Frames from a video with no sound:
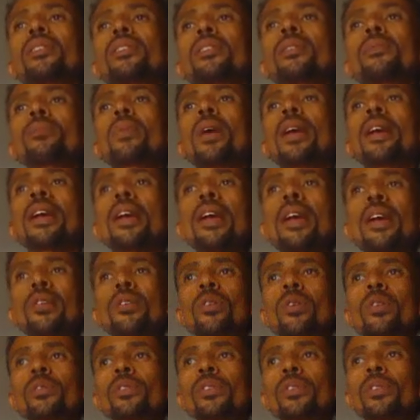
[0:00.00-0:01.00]
myriad
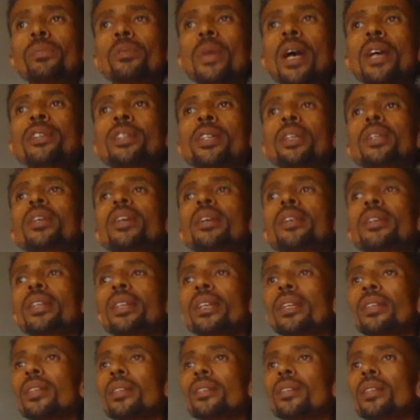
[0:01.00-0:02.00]
of machine learning
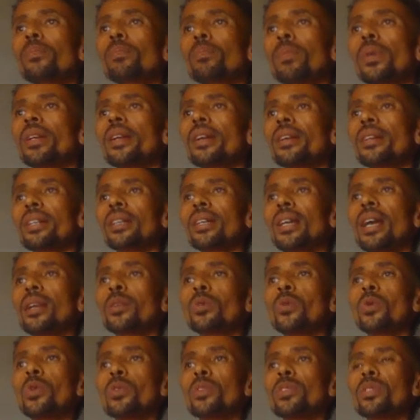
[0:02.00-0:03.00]
and the deep learning
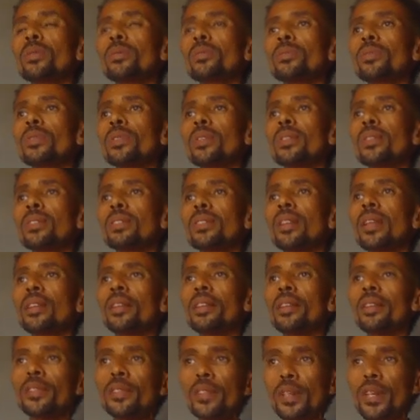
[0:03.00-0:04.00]
algorithms in the
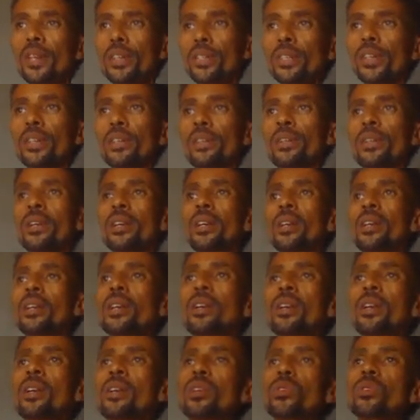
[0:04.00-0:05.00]
literature.
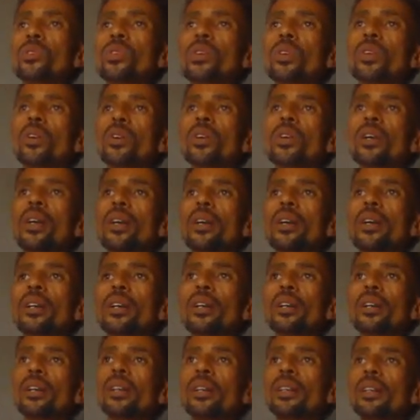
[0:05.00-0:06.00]
So
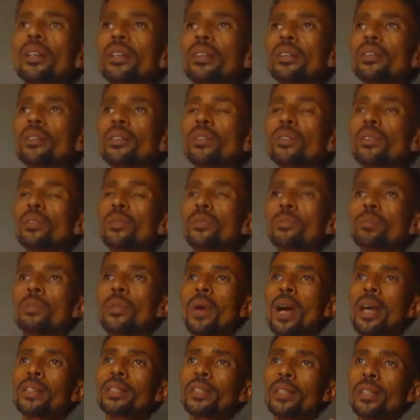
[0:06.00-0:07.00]

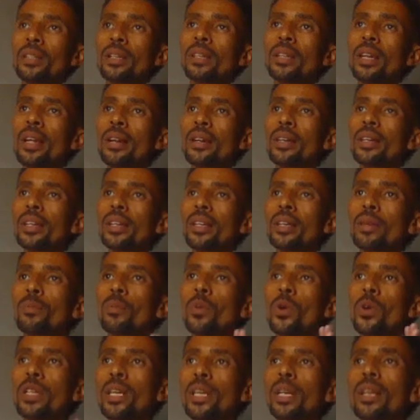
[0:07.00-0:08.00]
machine learning
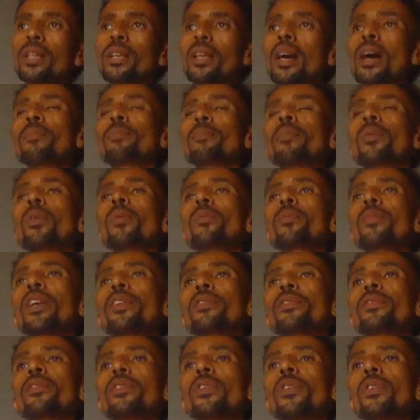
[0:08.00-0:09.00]
model
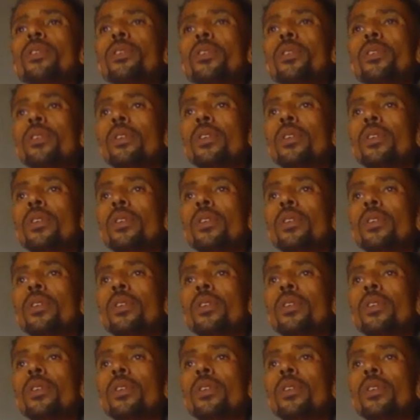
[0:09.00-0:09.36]
appropriate for